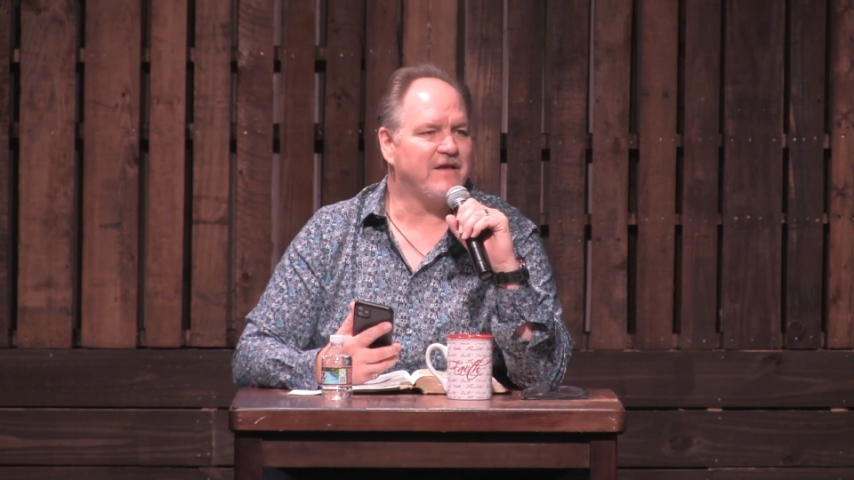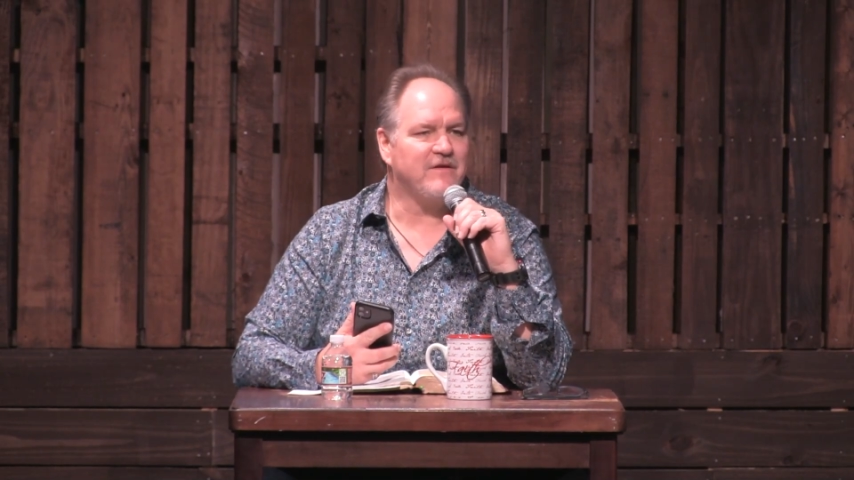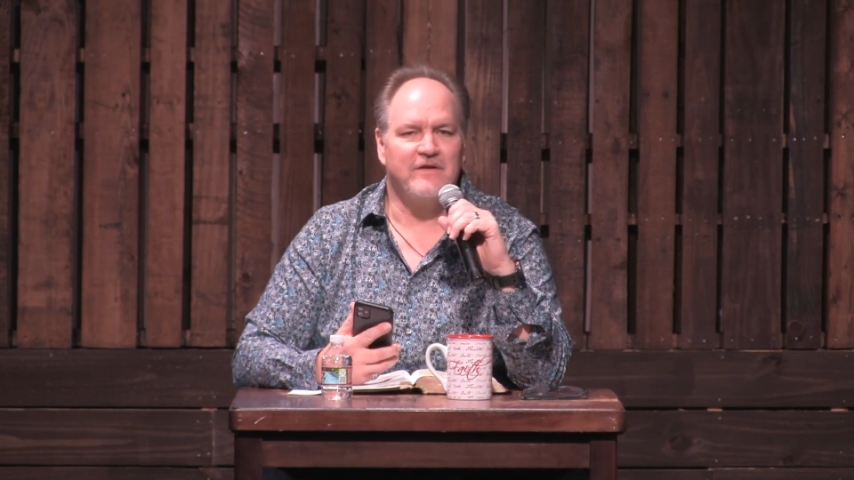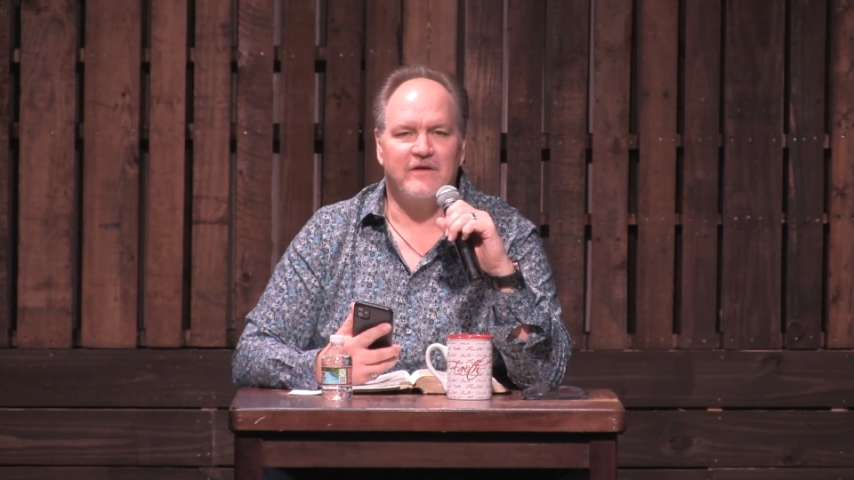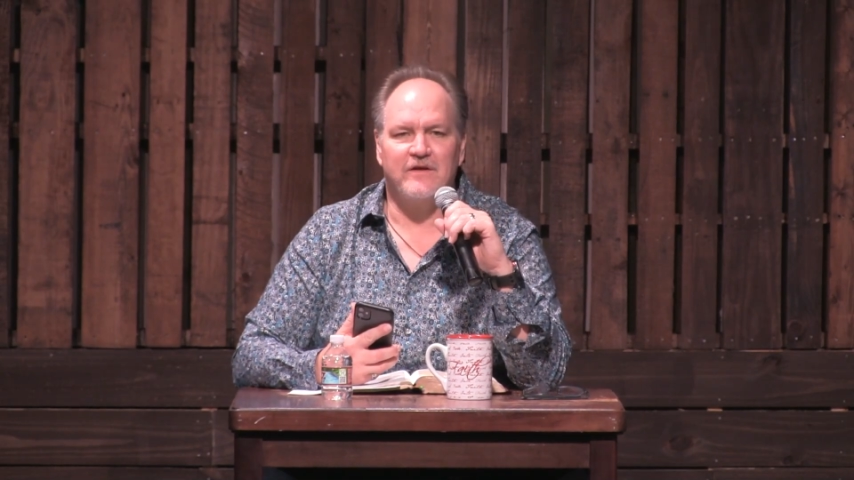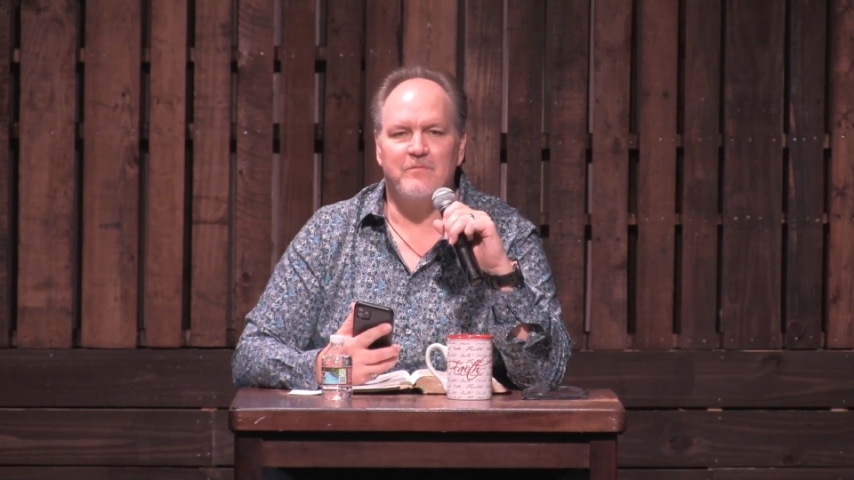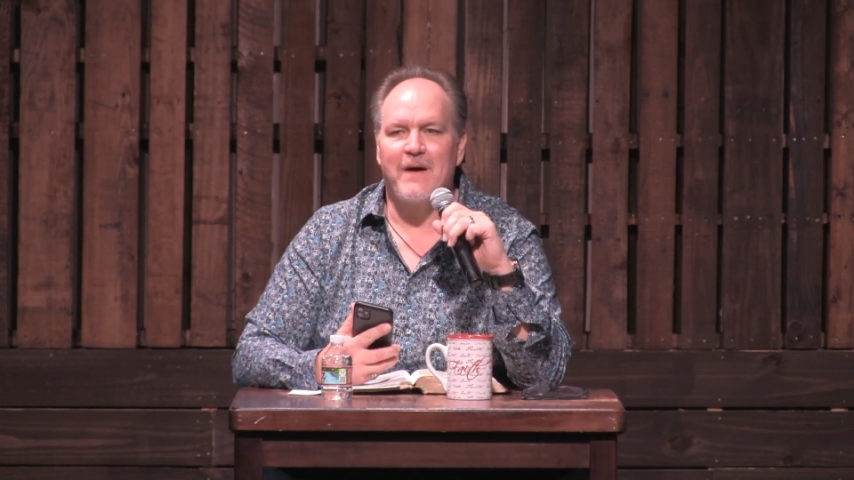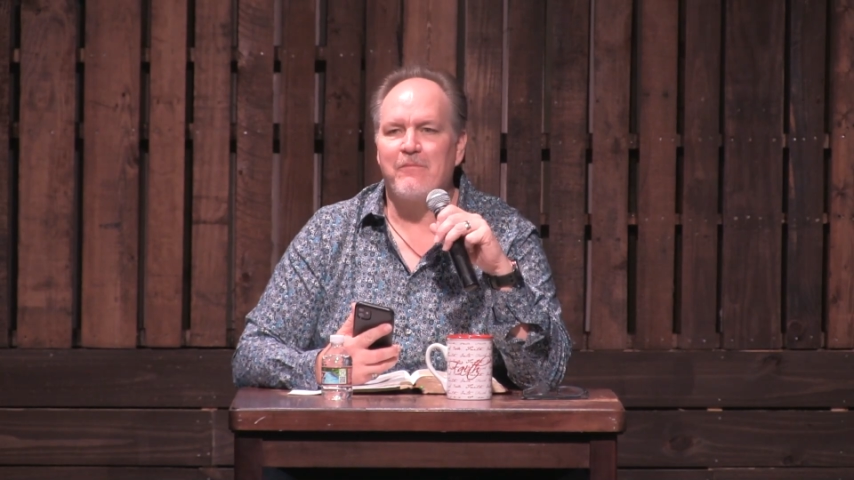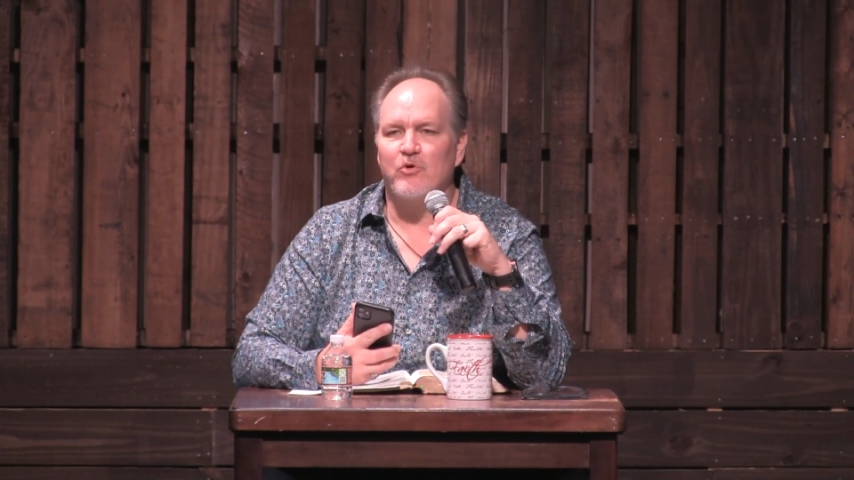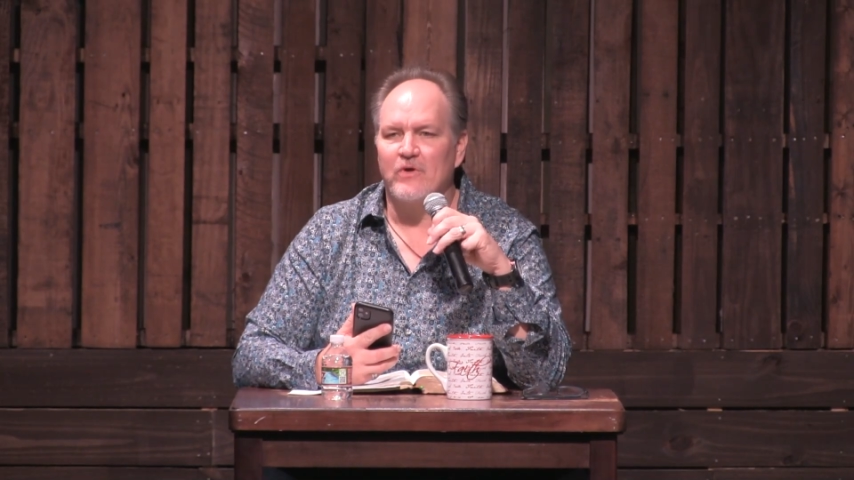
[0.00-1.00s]
in
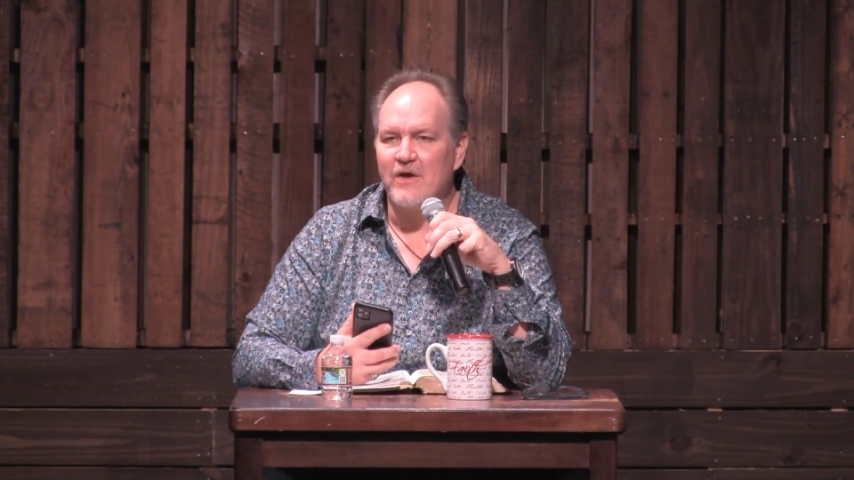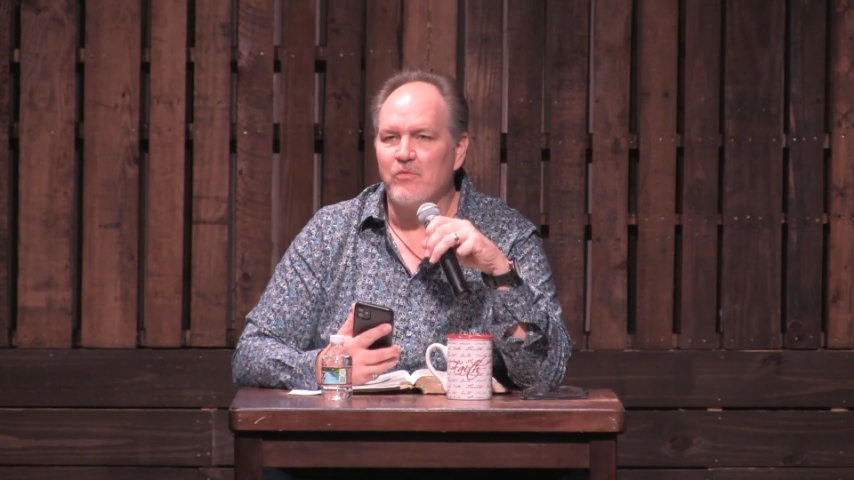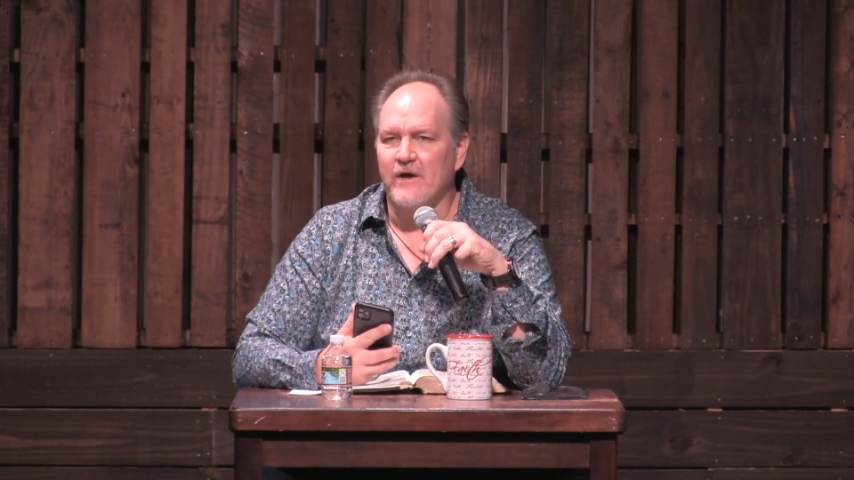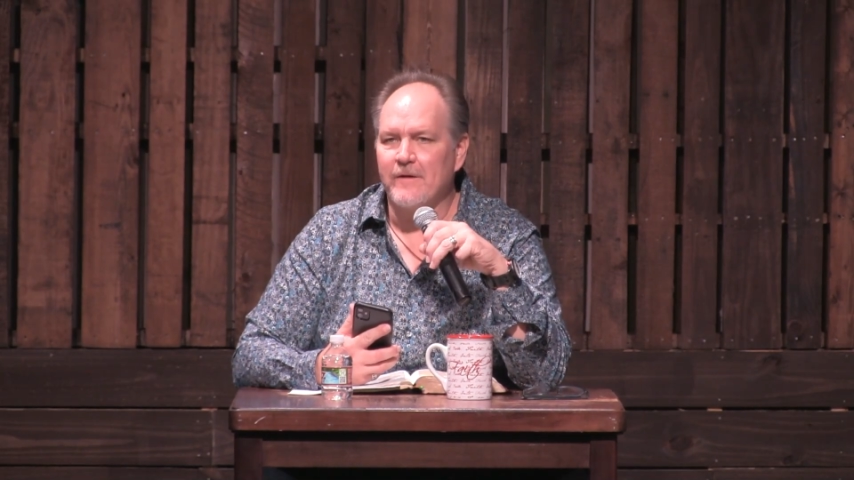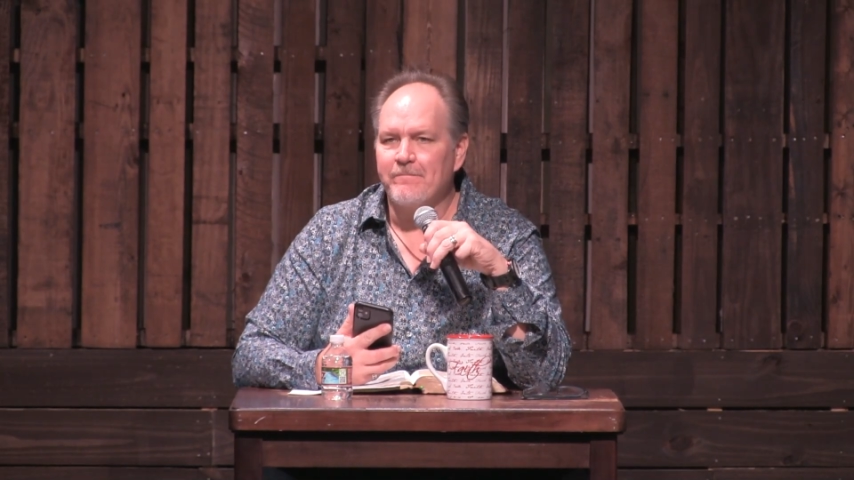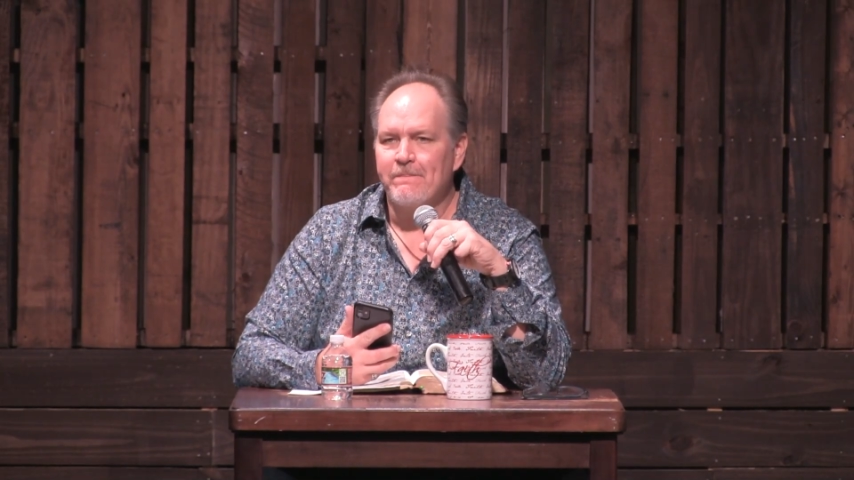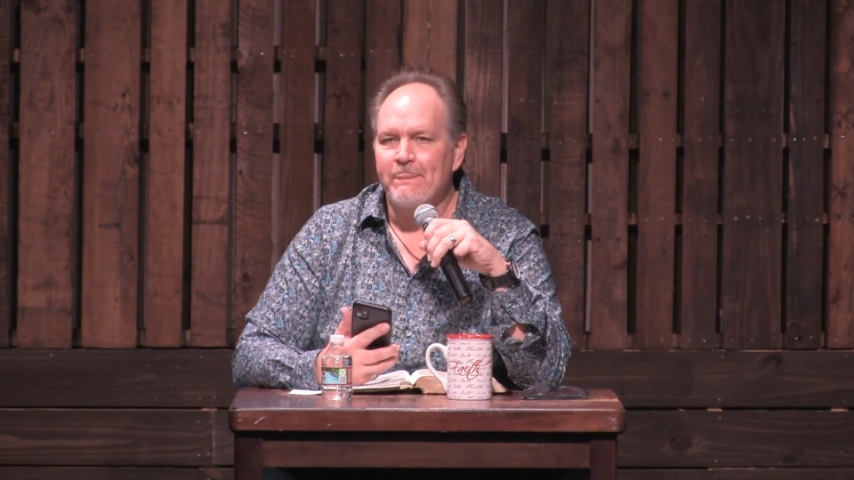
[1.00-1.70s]
Bible Gateway